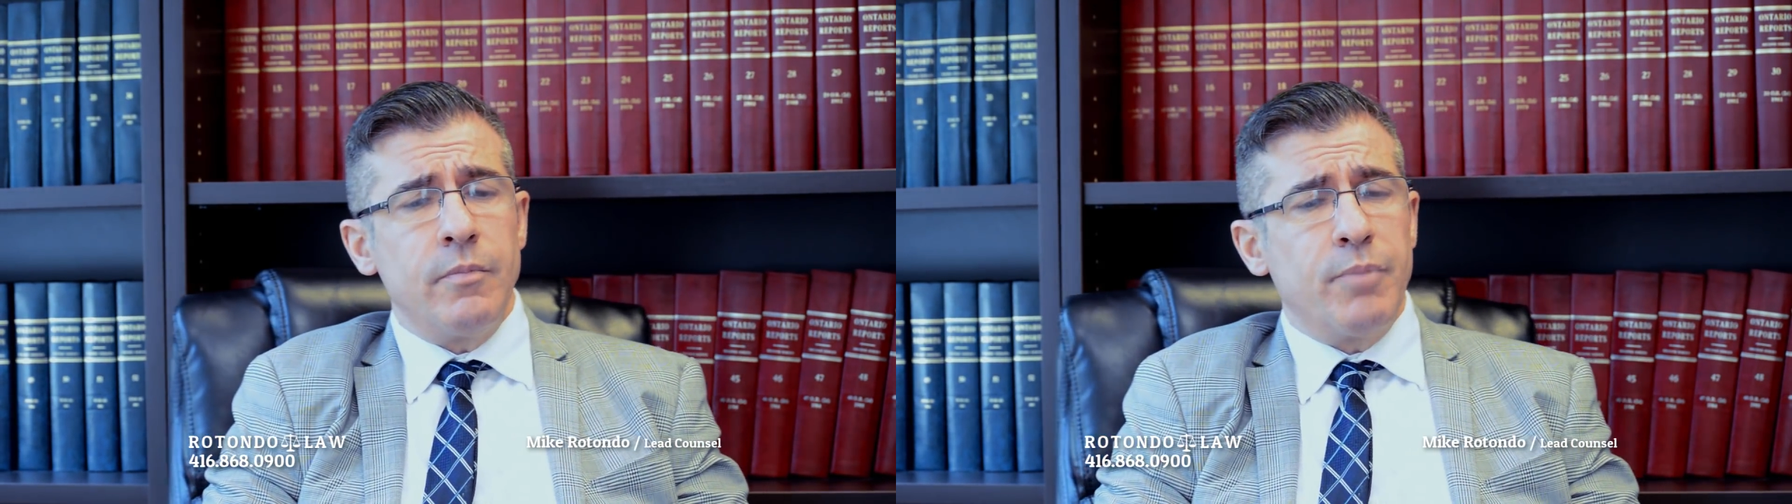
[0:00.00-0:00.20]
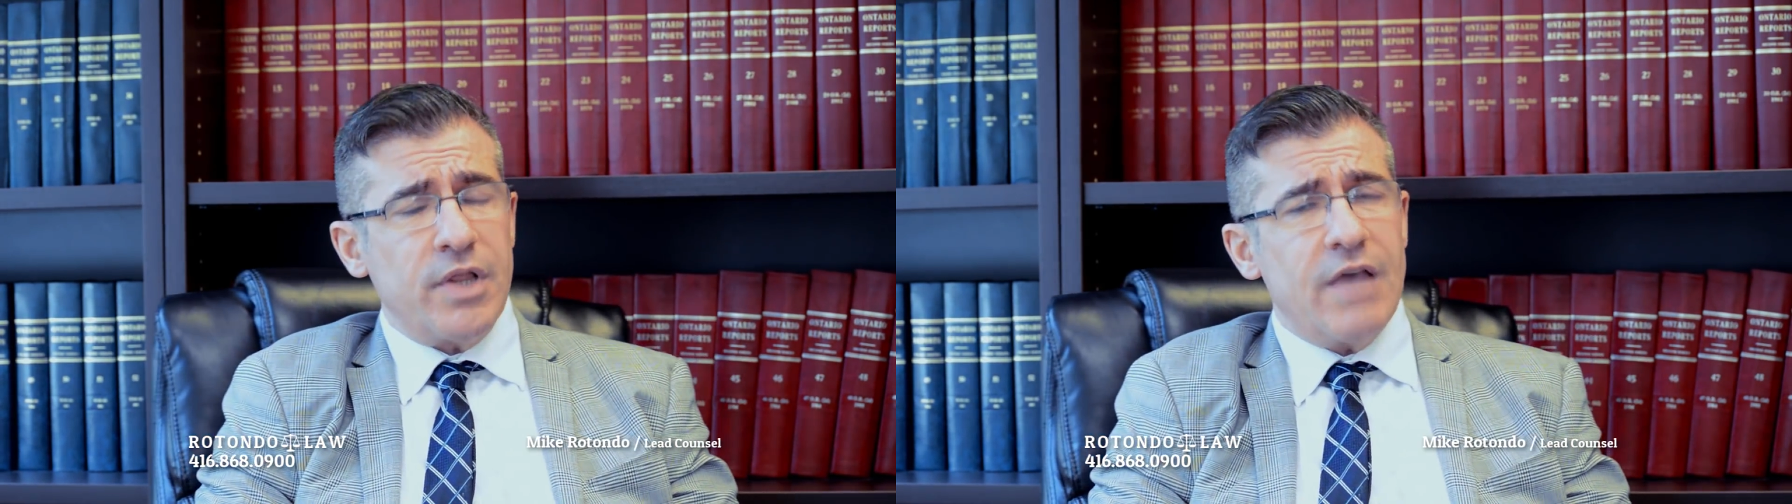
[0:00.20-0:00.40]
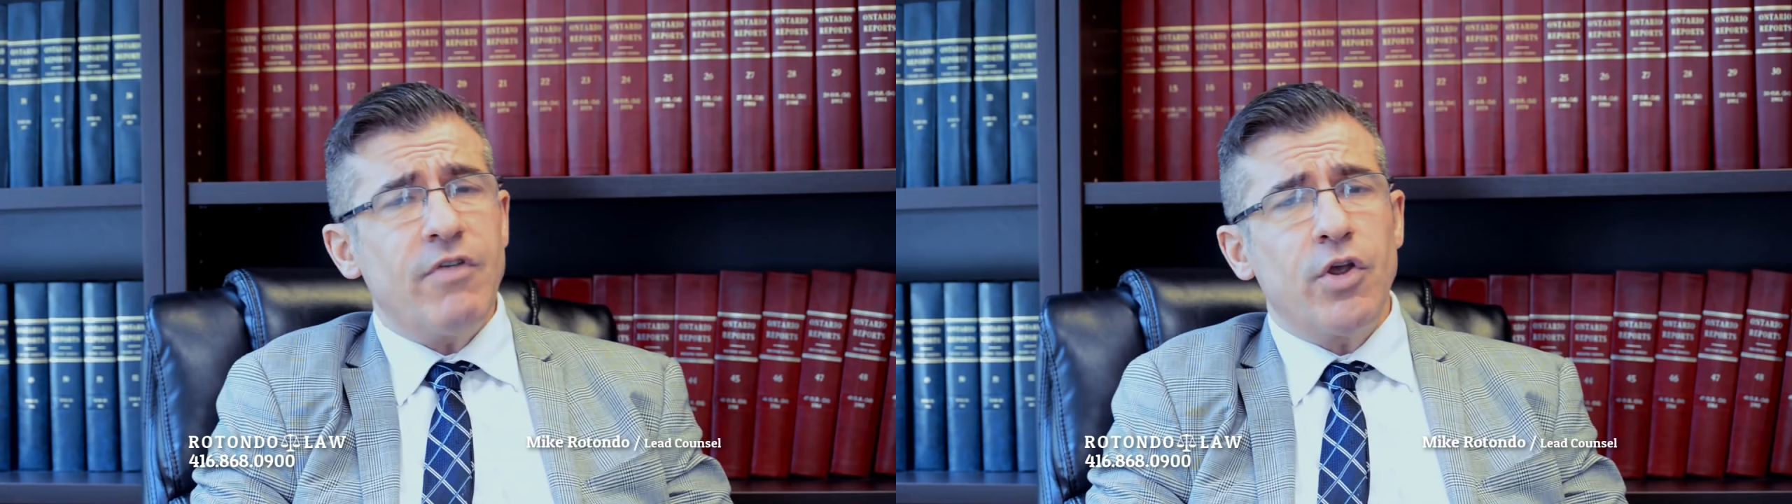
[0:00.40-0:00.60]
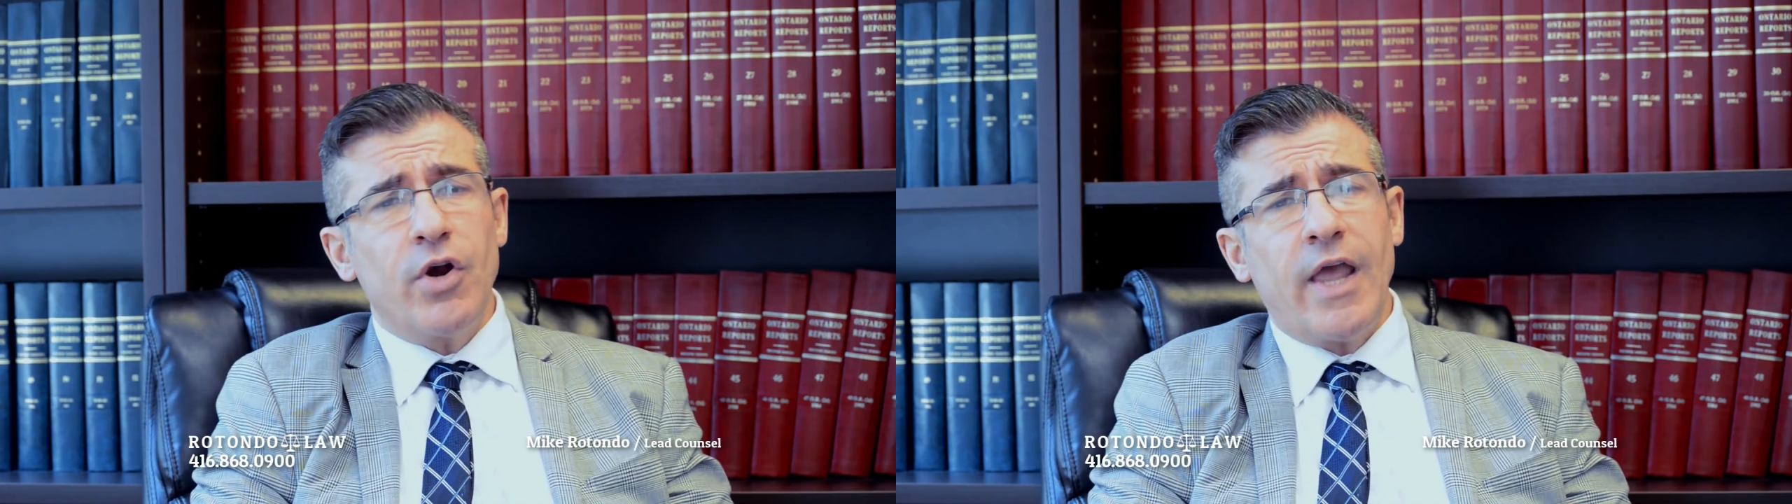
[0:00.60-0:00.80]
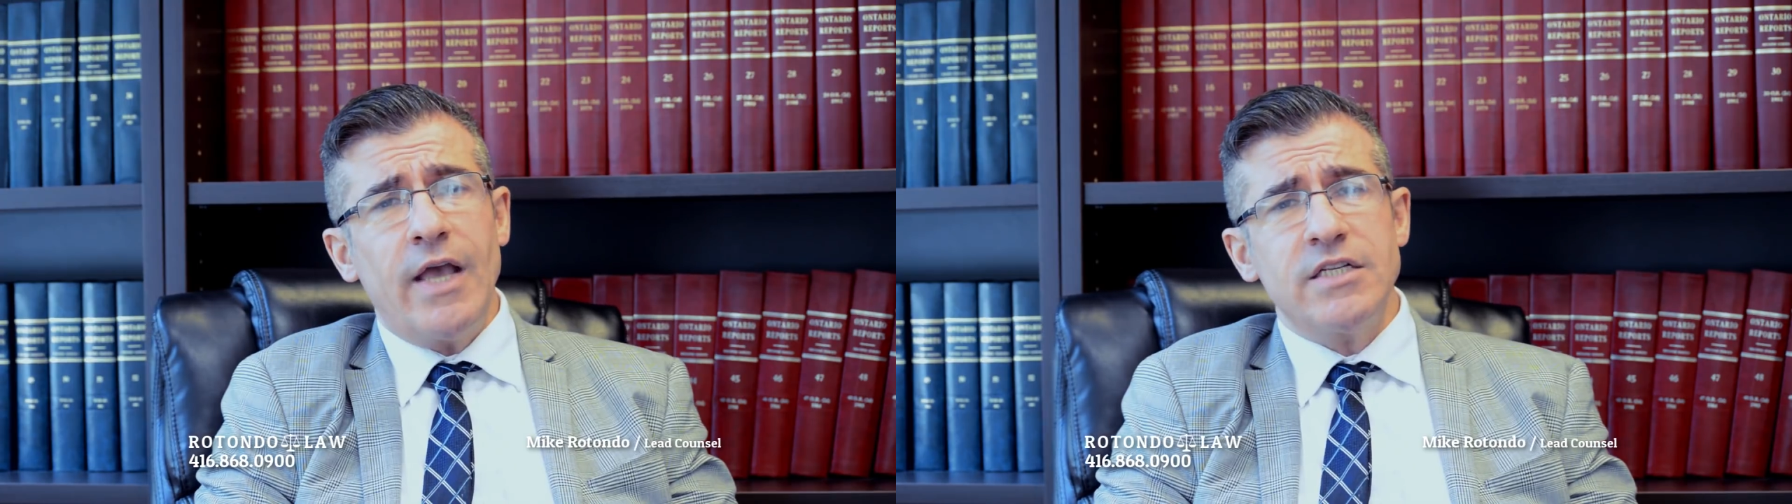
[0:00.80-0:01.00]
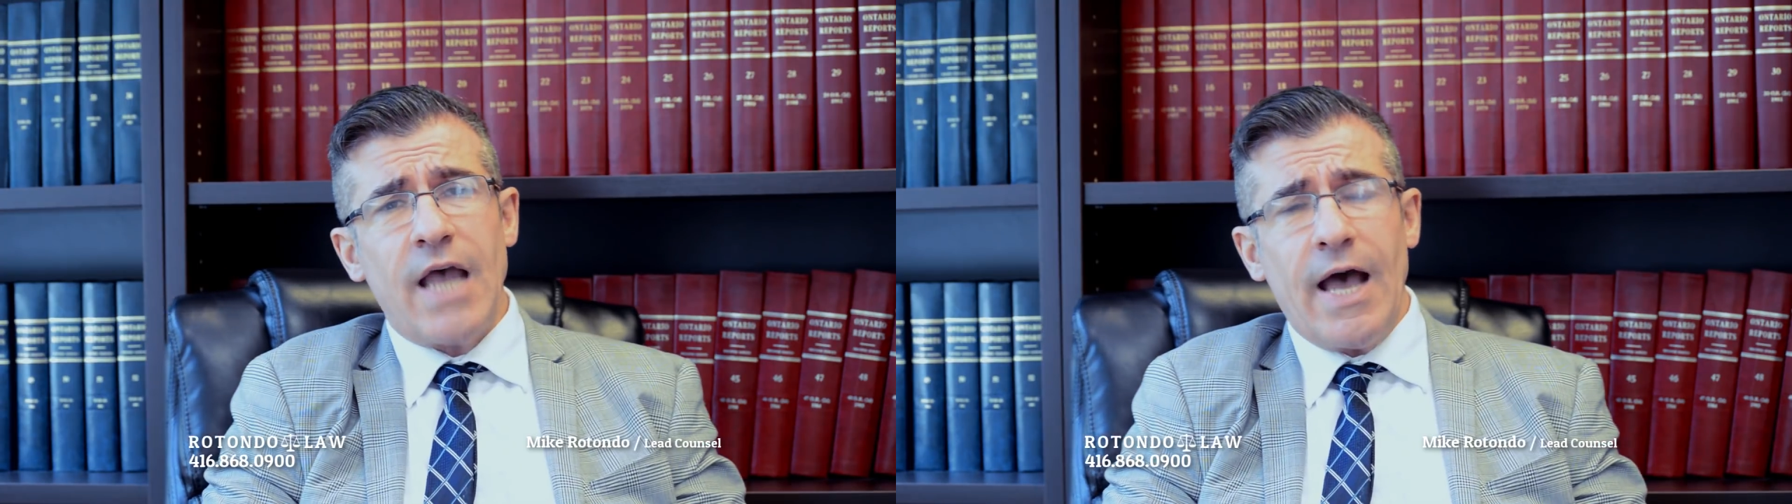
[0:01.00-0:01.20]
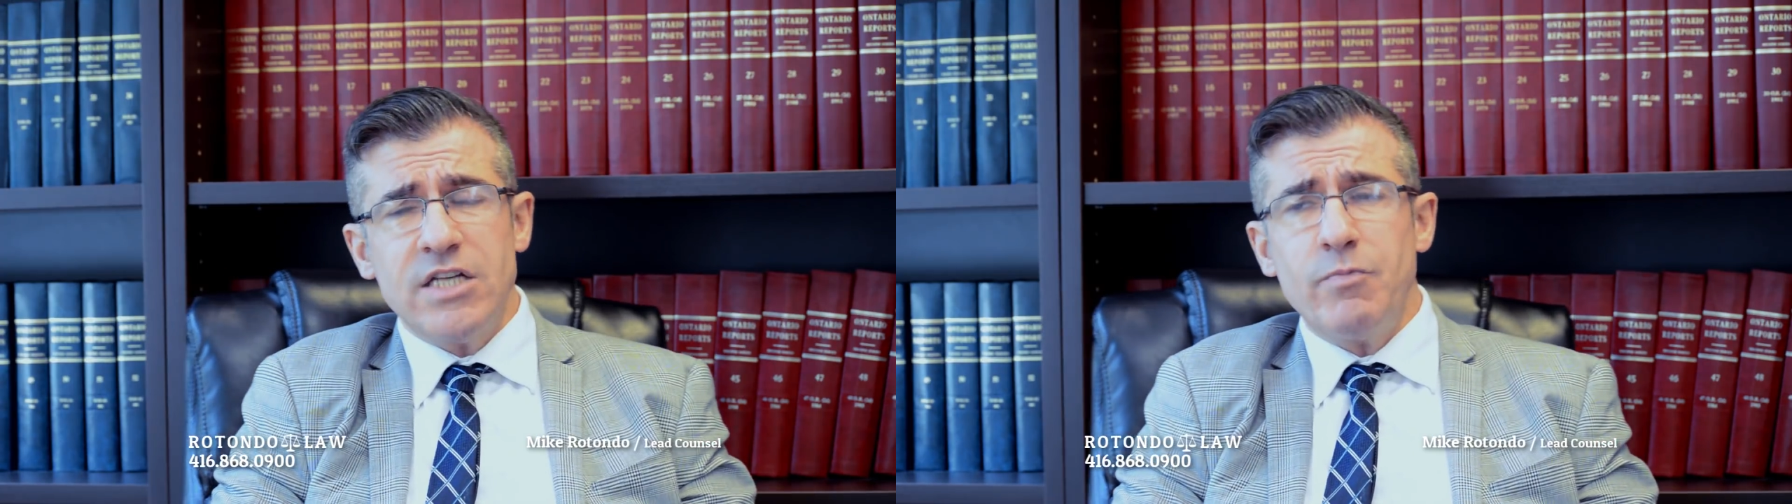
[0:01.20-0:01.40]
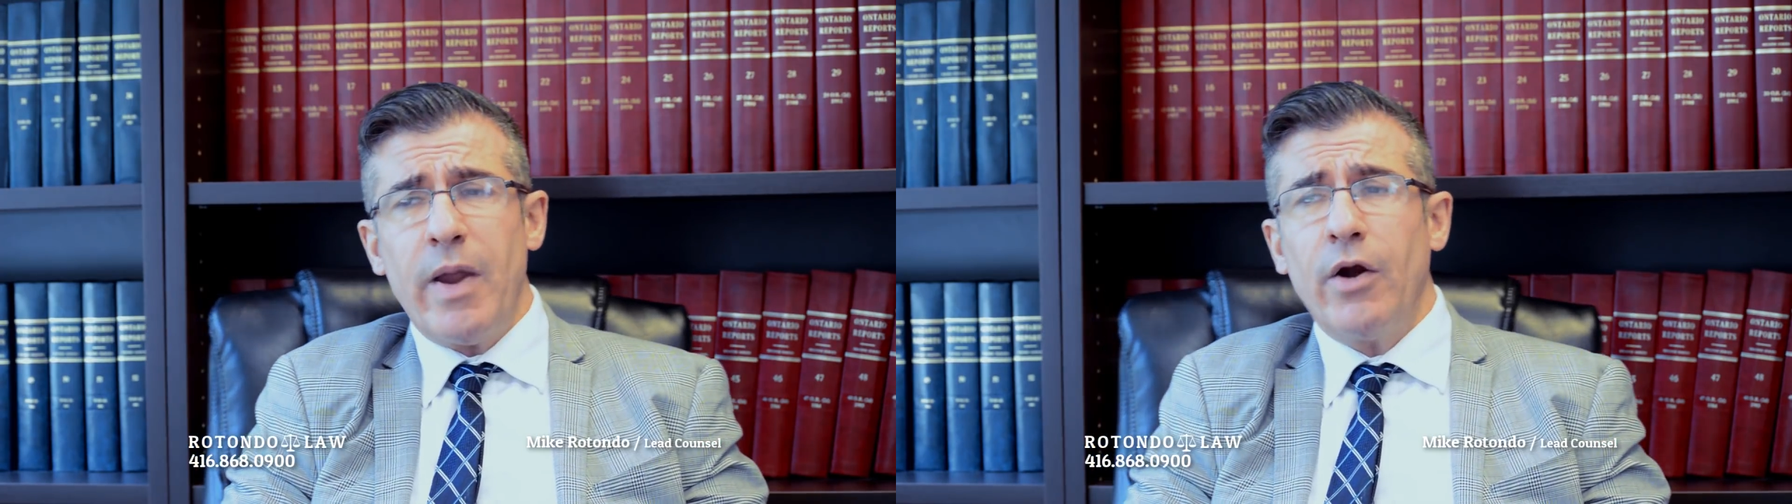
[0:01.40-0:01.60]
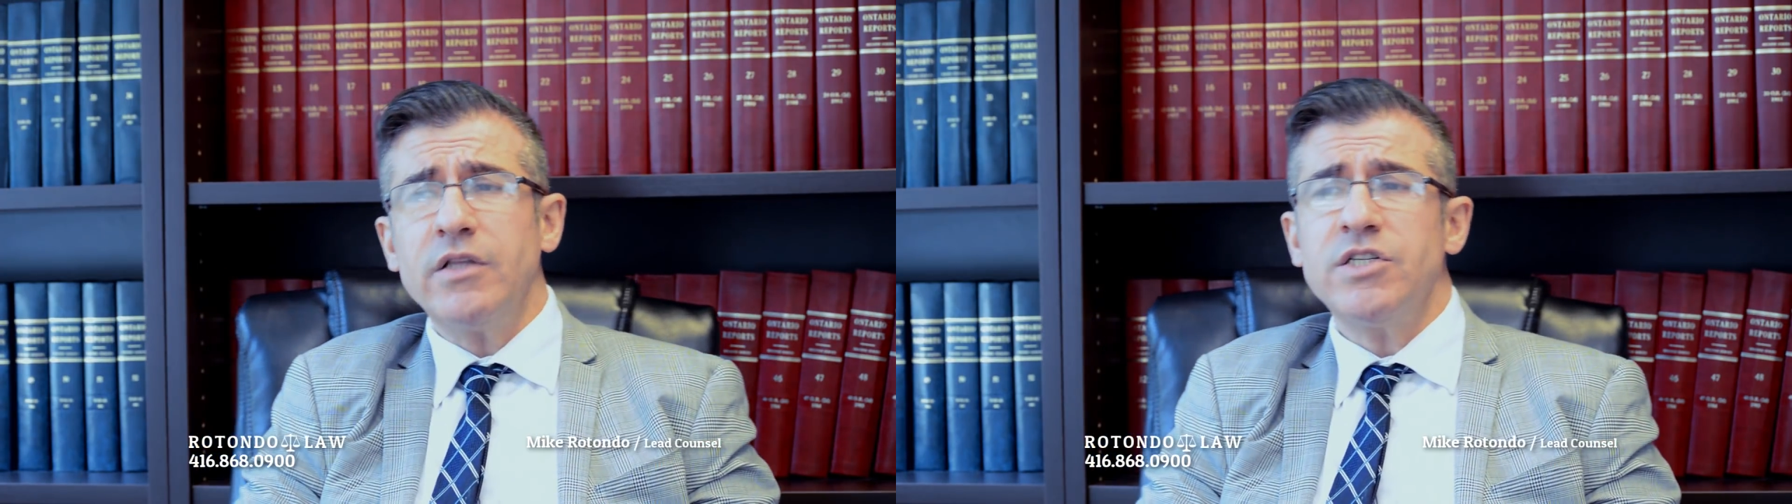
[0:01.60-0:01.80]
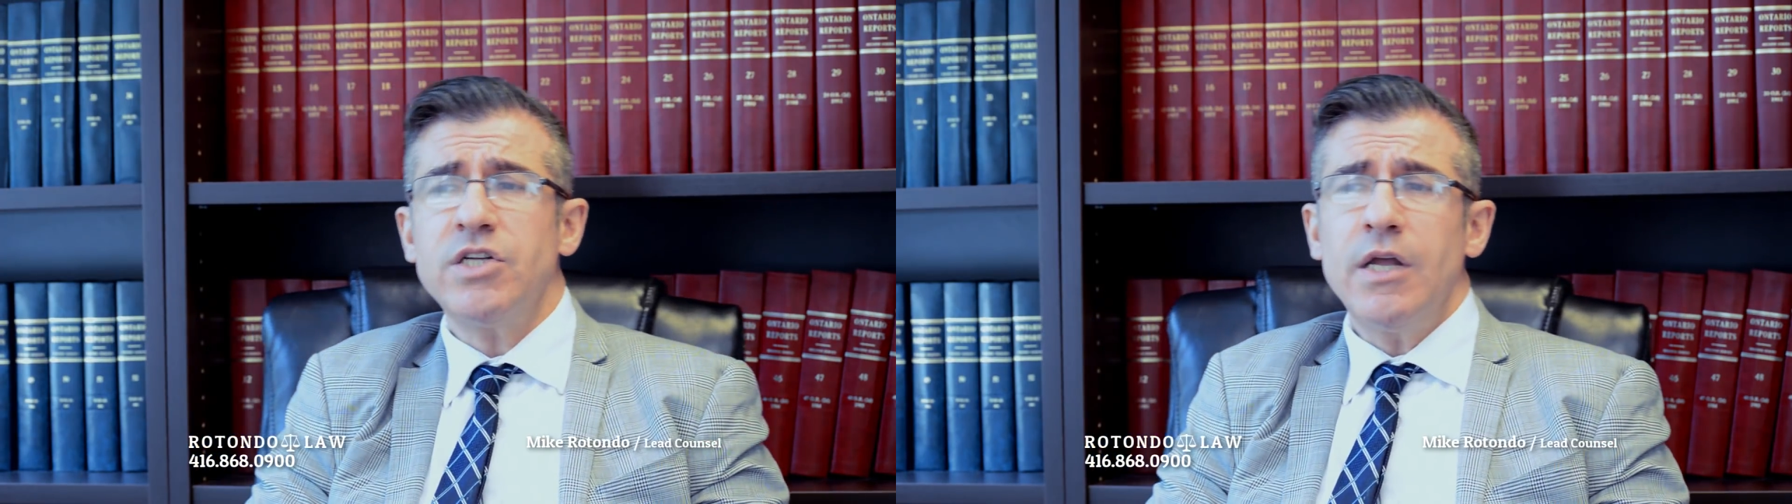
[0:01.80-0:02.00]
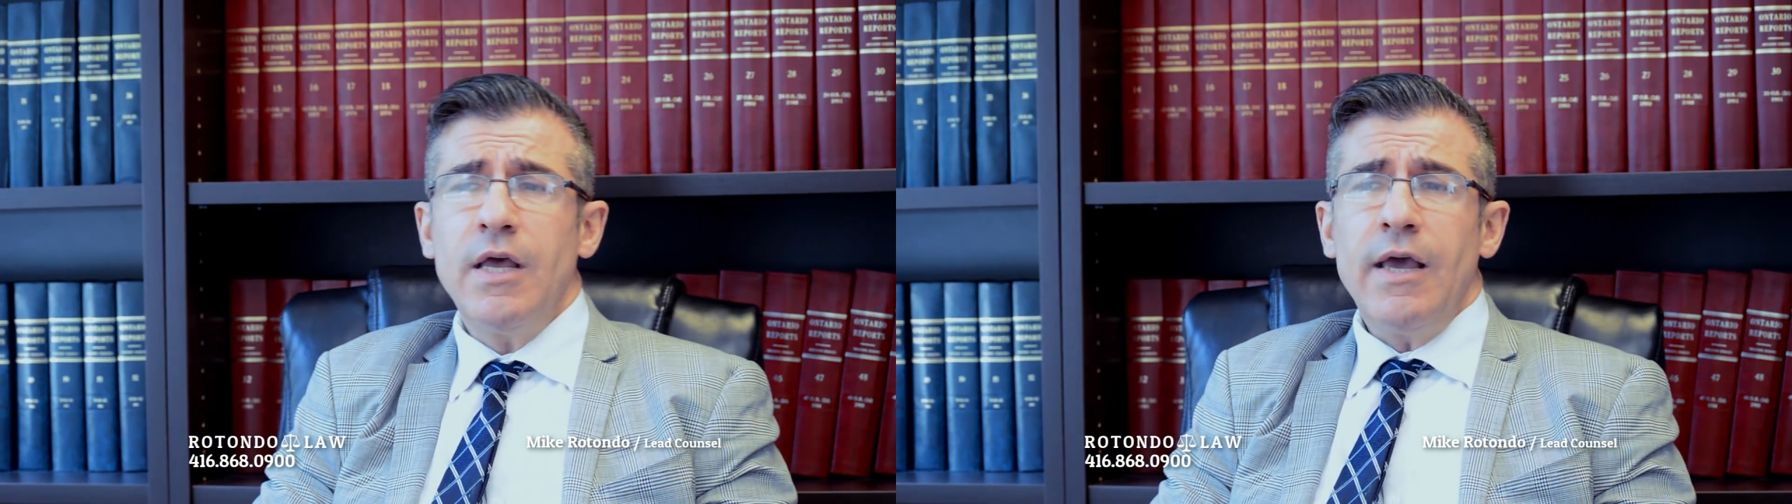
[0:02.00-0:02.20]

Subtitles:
believe that your case has merits,